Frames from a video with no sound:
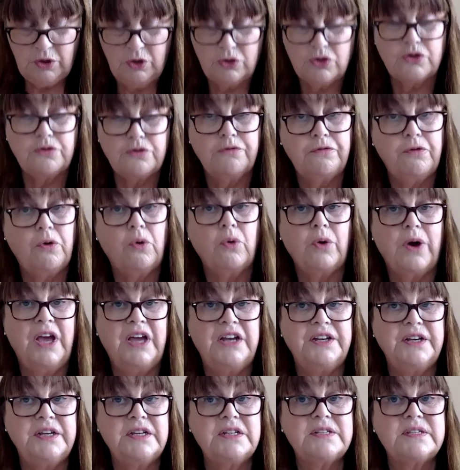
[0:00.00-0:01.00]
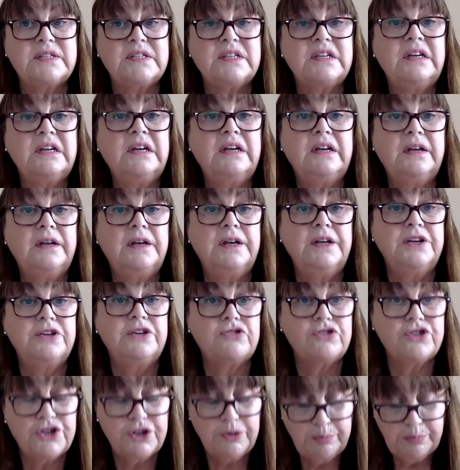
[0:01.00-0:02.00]
under 4 headings:
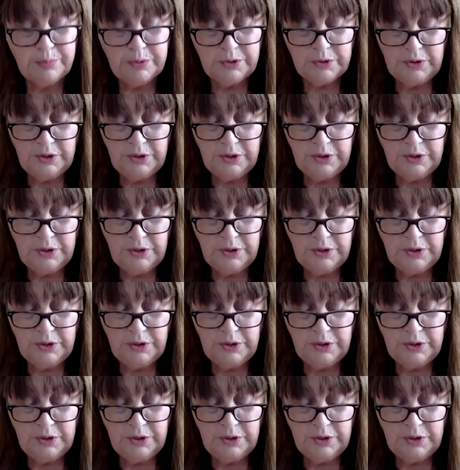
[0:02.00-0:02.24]
leadership,